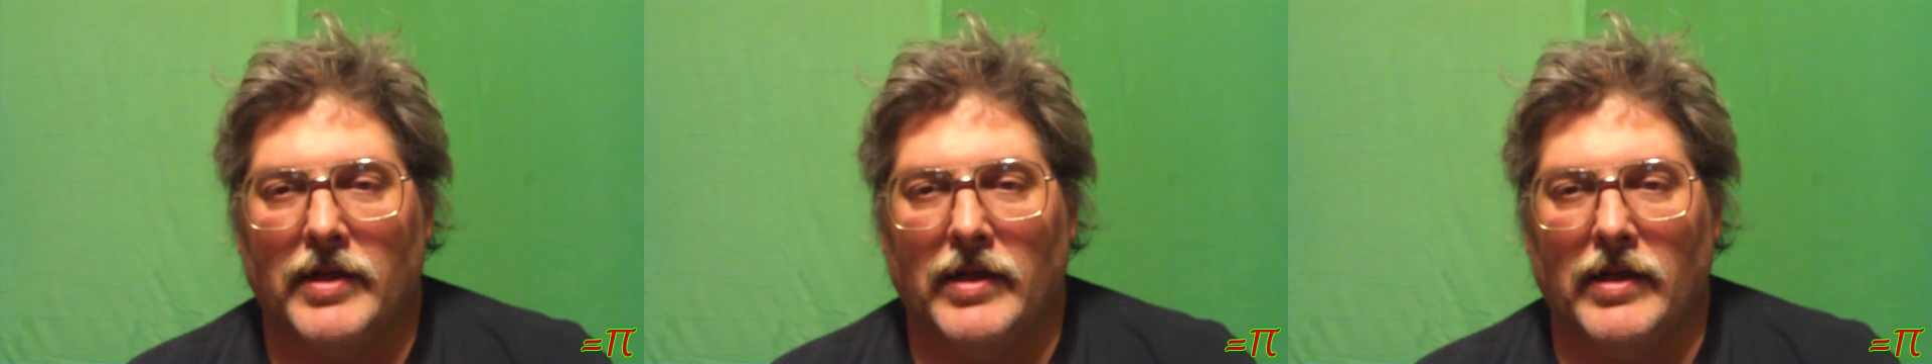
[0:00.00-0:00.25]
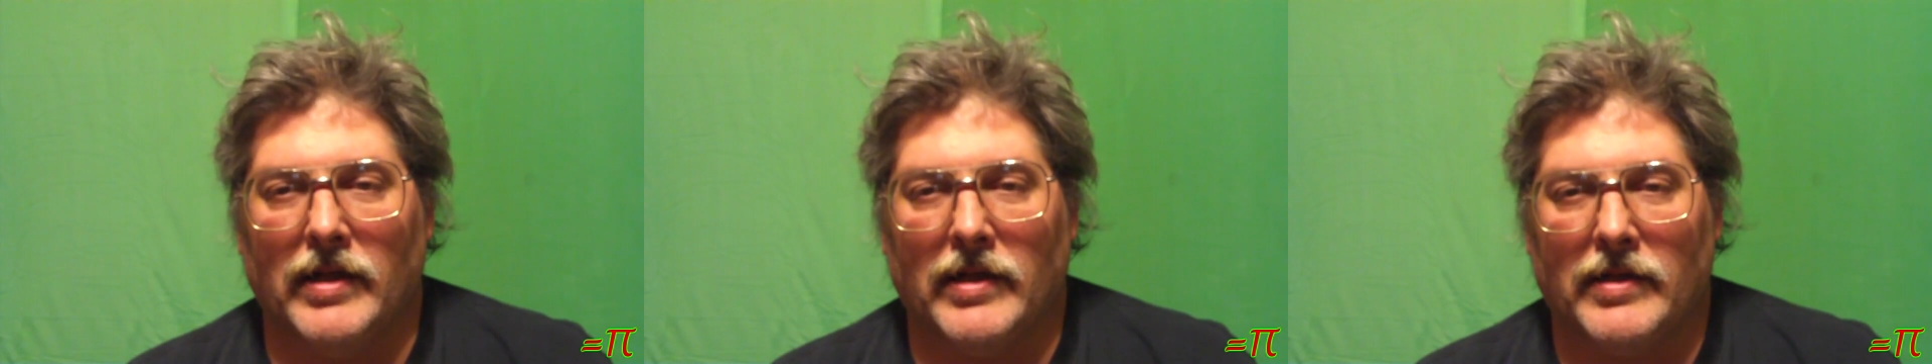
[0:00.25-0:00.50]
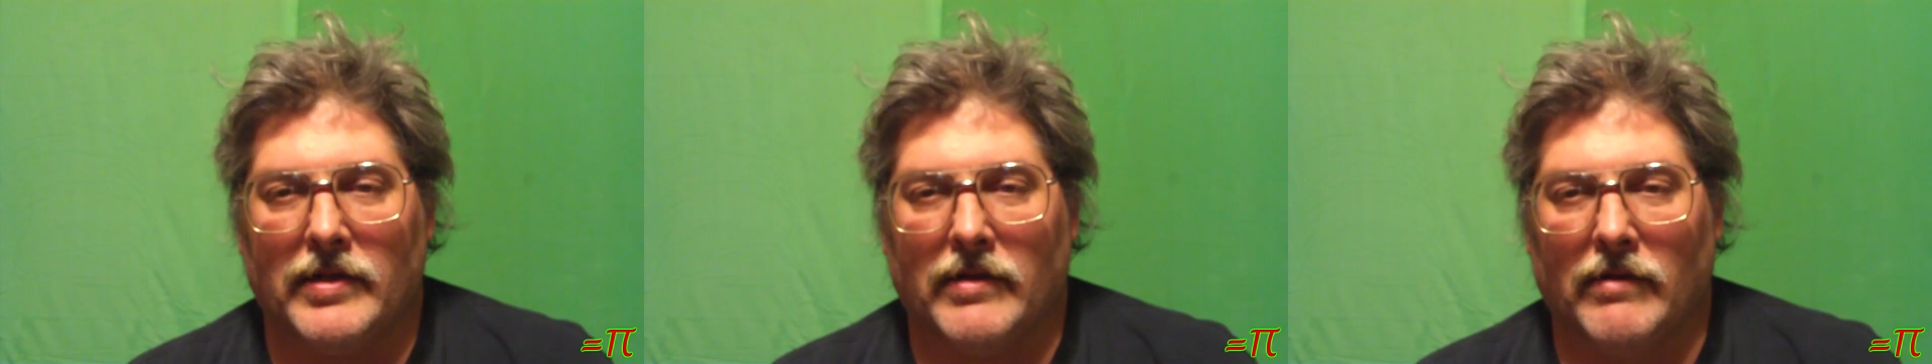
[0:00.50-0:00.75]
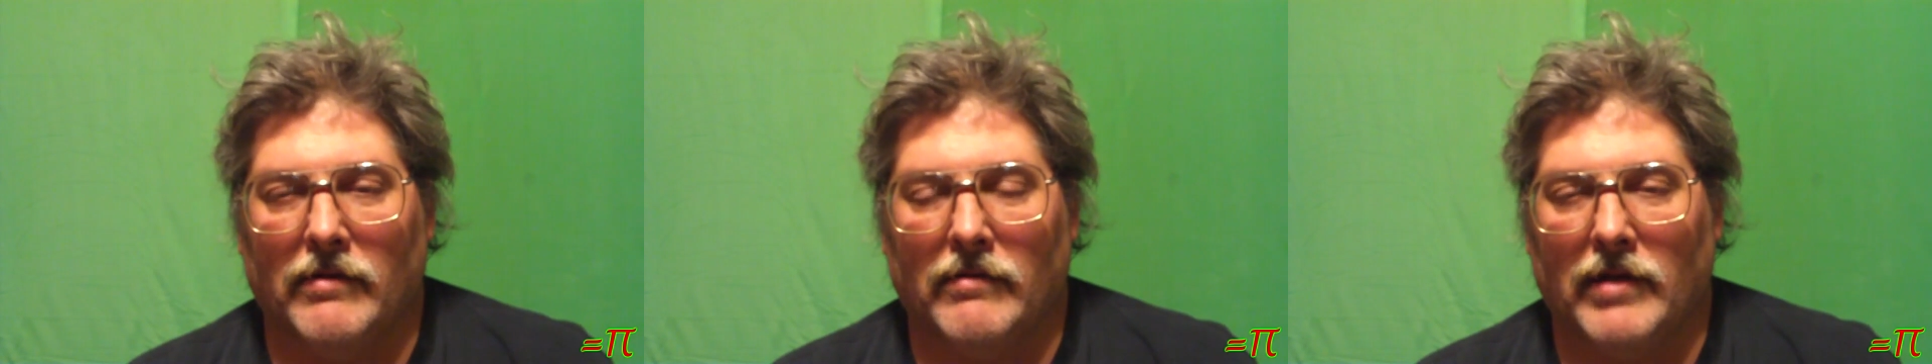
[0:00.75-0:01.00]
gee, that's
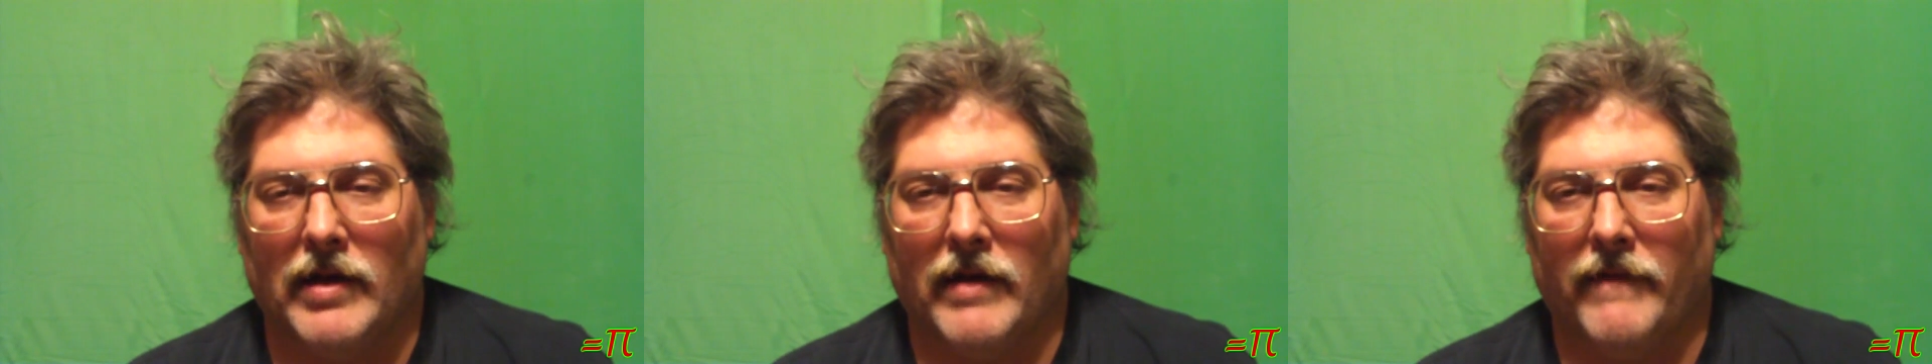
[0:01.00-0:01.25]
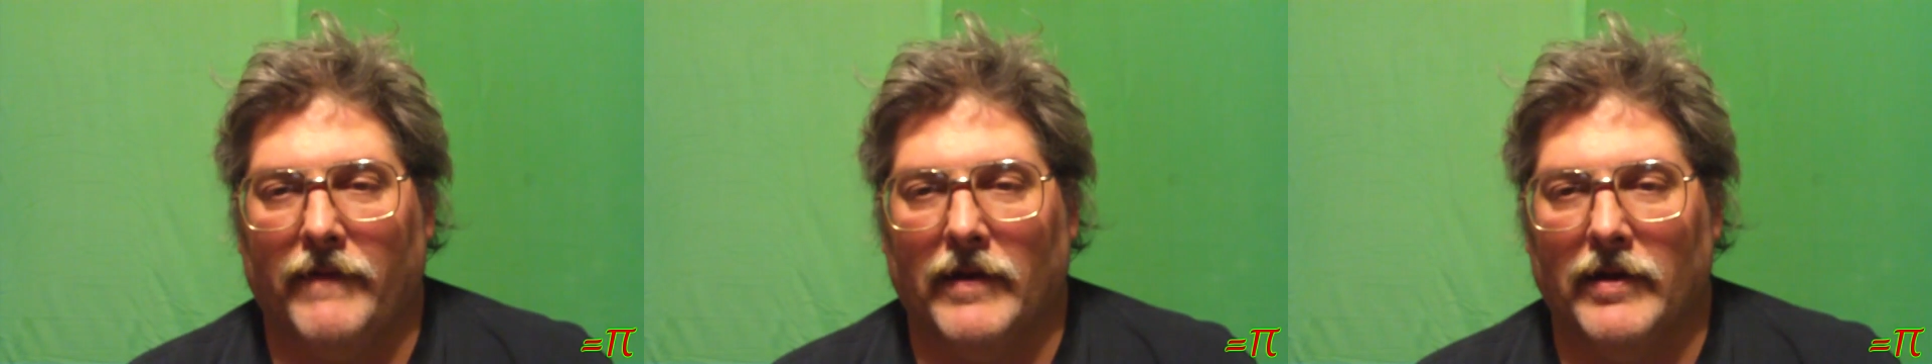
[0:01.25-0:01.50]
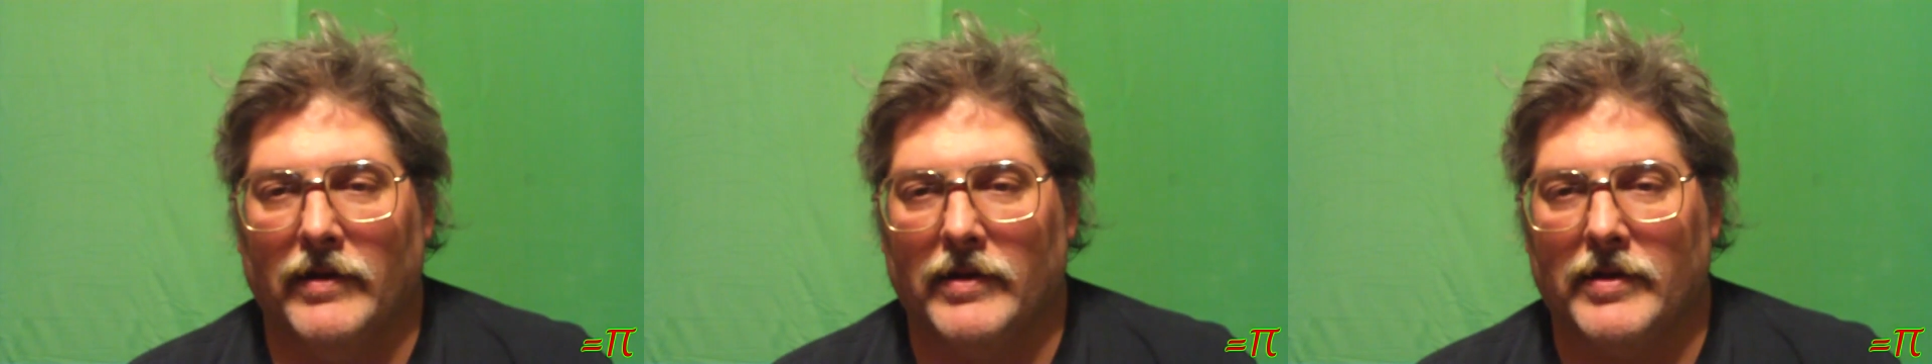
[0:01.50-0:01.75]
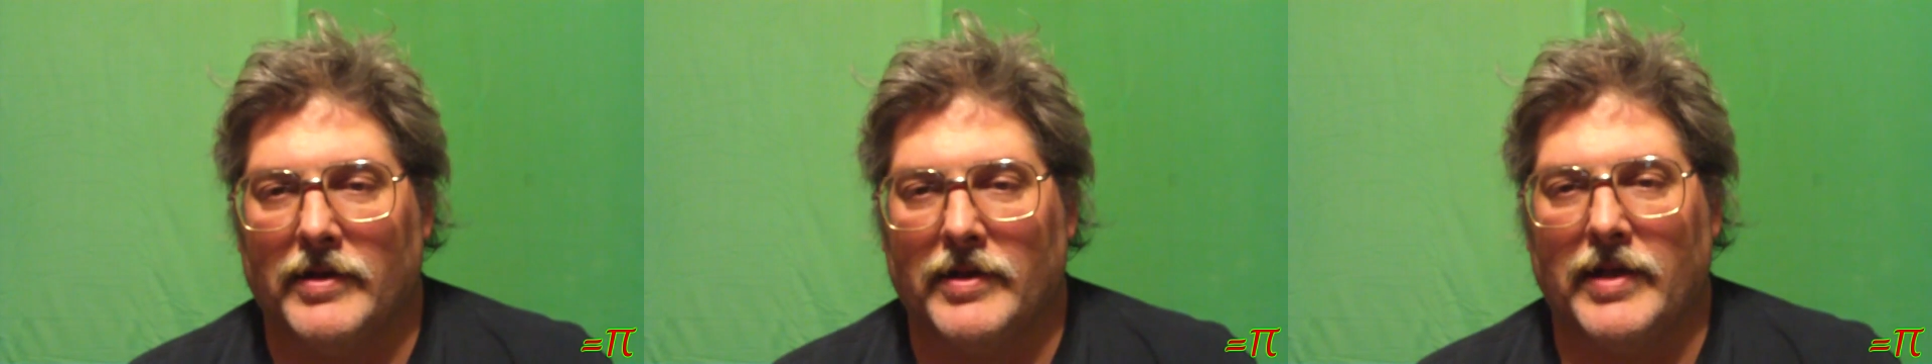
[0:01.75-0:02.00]
a whole lot of fun
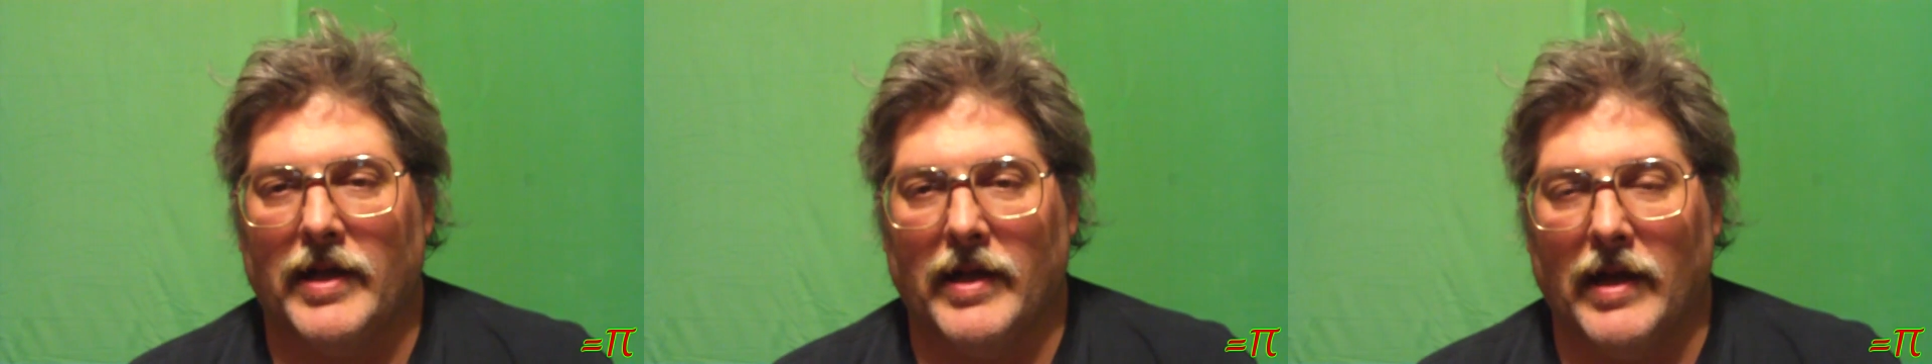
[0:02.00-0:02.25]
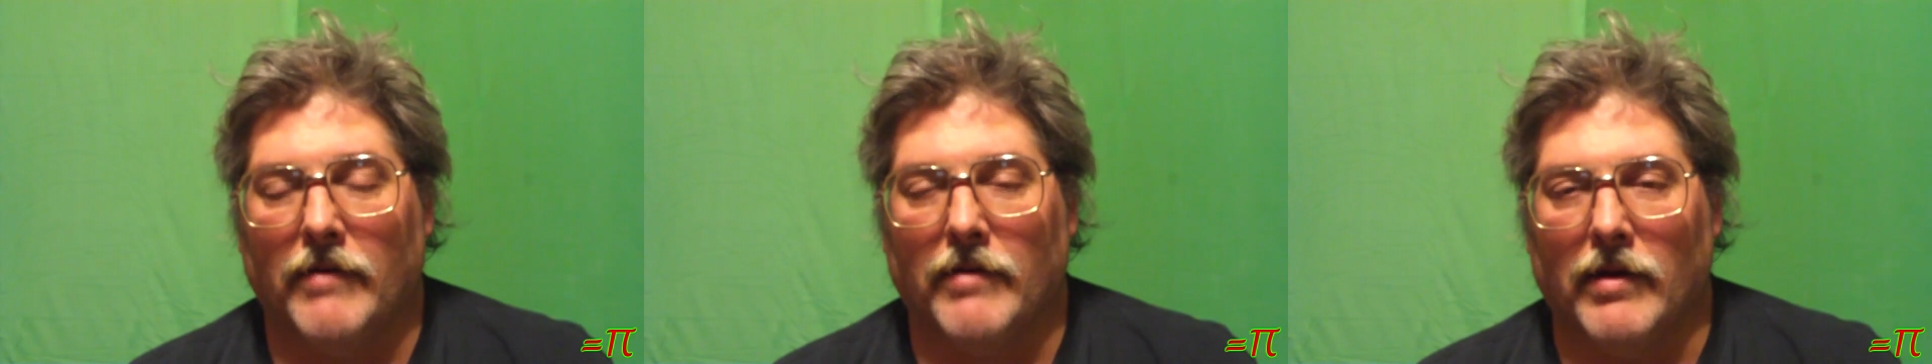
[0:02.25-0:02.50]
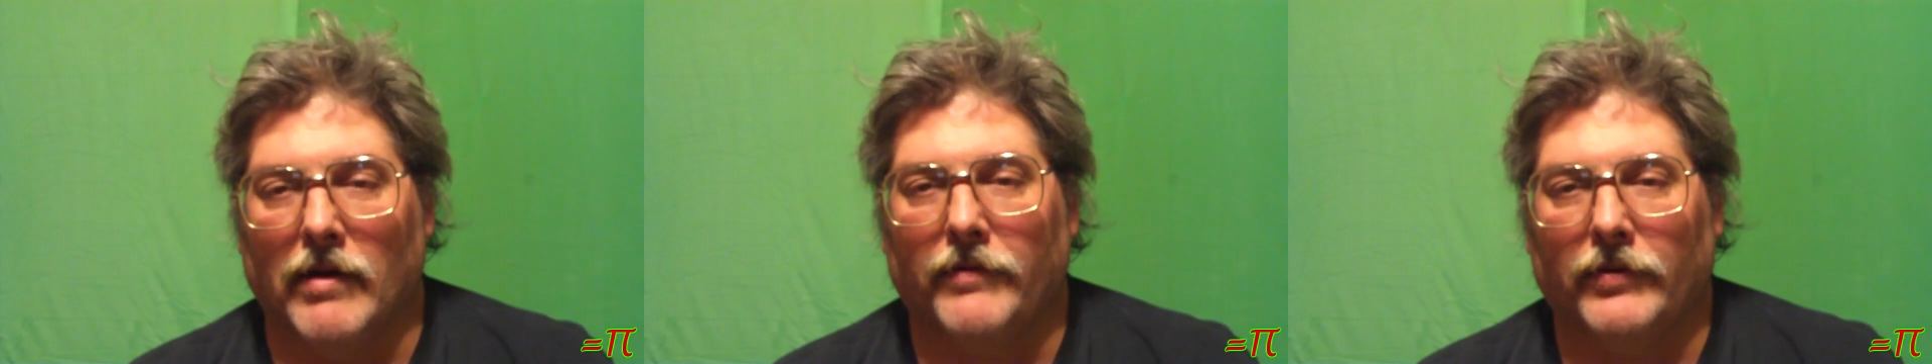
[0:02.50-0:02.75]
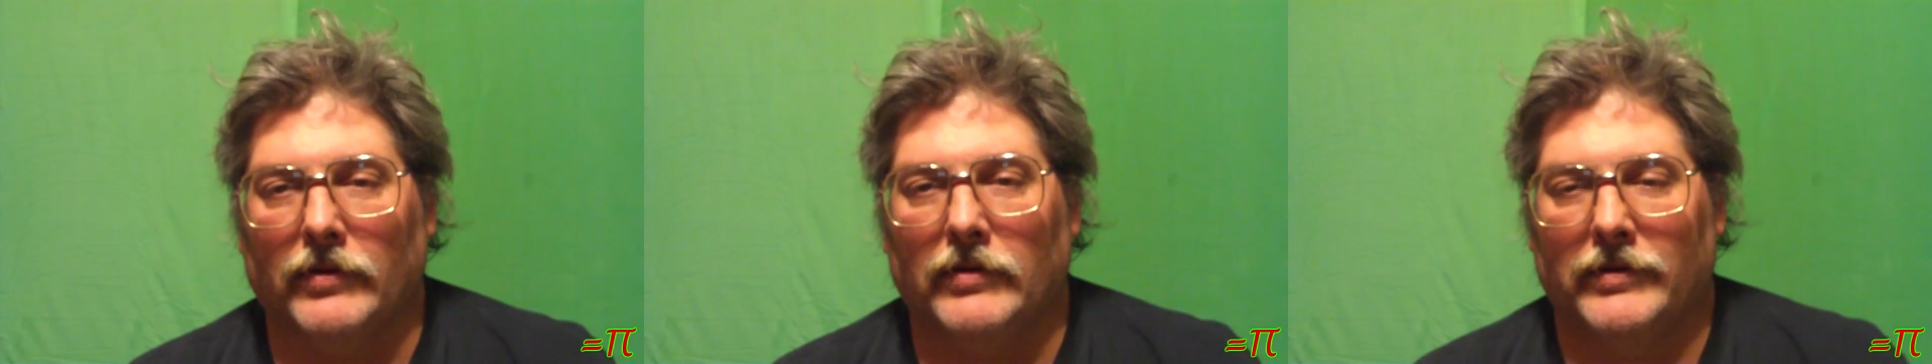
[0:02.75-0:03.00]
to stay out
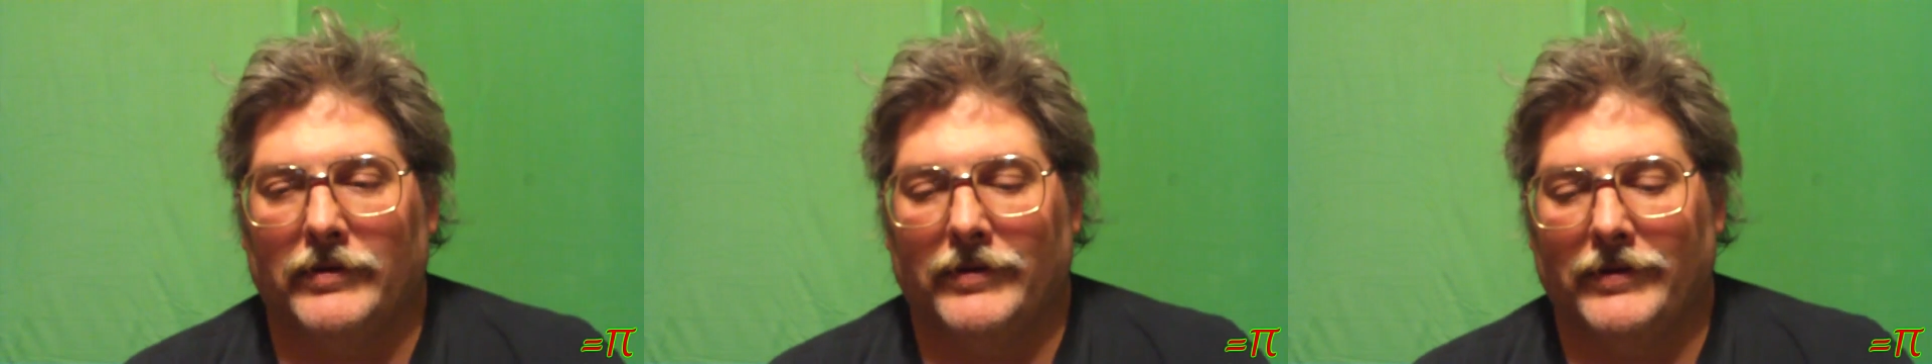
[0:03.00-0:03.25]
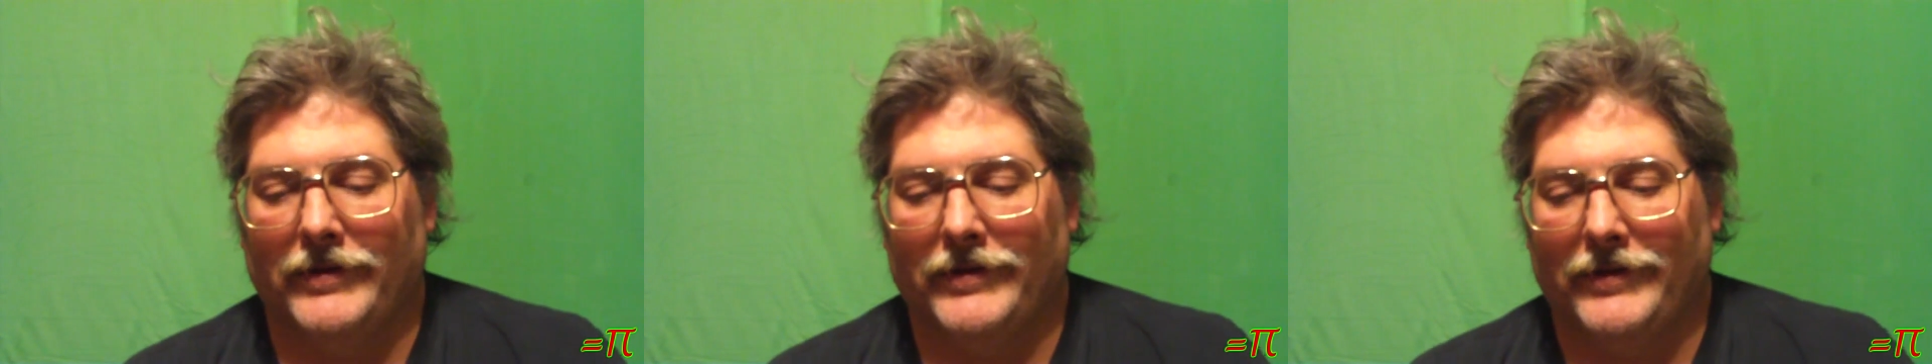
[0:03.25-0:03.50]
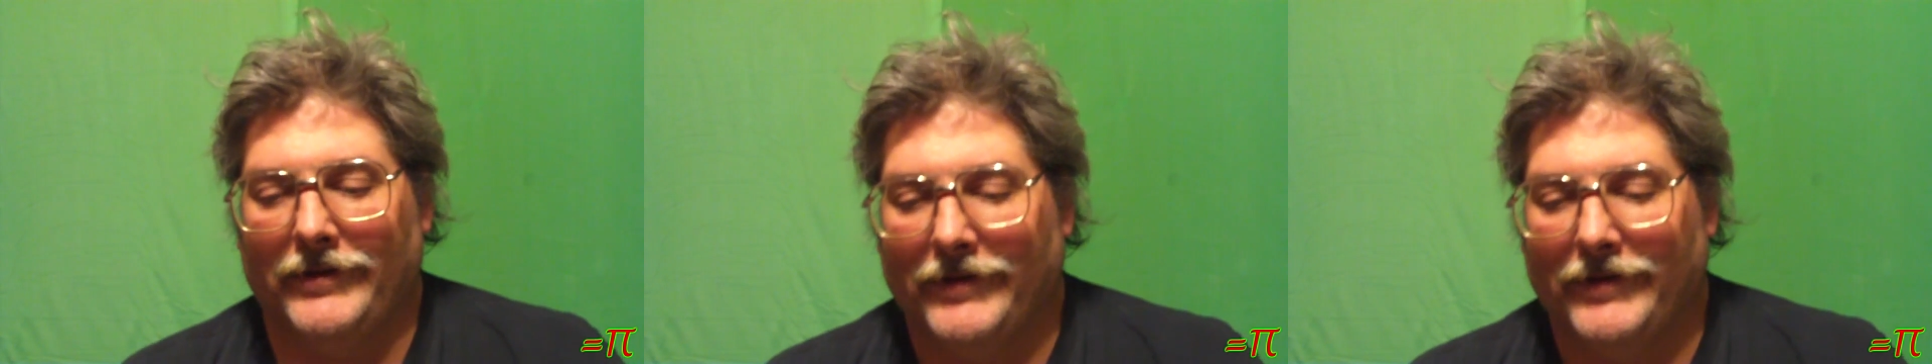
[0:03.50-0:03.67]
of.